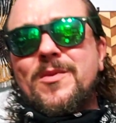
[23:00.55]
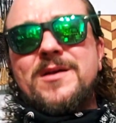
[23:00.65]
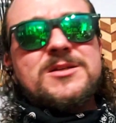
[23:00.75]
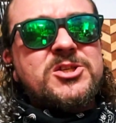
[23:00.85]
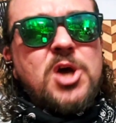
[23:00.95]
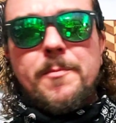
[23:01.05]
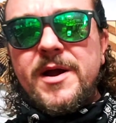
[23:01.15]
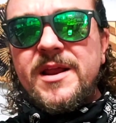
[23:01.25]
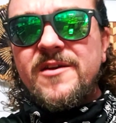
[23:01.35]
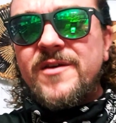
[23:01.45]

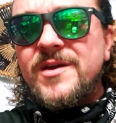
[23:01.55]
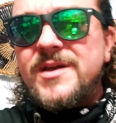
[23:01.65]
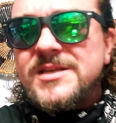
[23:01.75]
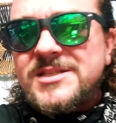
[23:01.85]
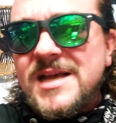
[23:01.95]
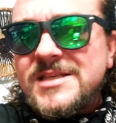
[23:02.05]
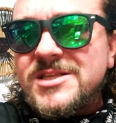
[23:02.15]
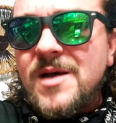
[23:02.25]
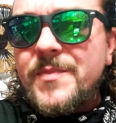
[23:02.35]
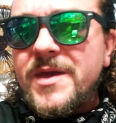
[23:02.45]
somebody said
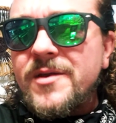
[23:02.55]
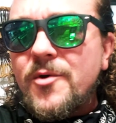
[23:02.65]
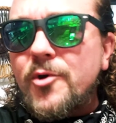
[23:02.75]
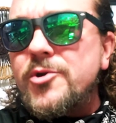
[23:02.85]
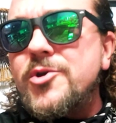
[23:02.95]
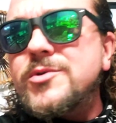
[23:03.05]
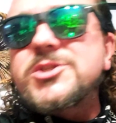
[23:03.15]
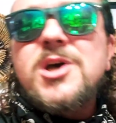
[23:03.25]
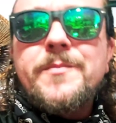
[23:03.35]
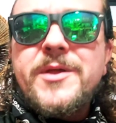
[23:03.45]
something or knew
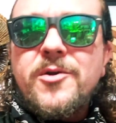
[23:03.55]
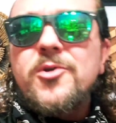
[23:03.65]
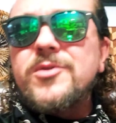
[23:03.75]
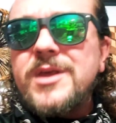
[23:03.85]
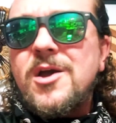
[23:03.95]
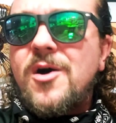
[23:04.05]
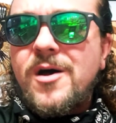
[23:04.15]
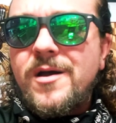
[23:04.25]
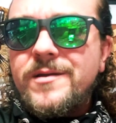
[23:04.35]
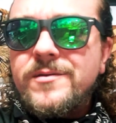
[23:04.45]
something early on,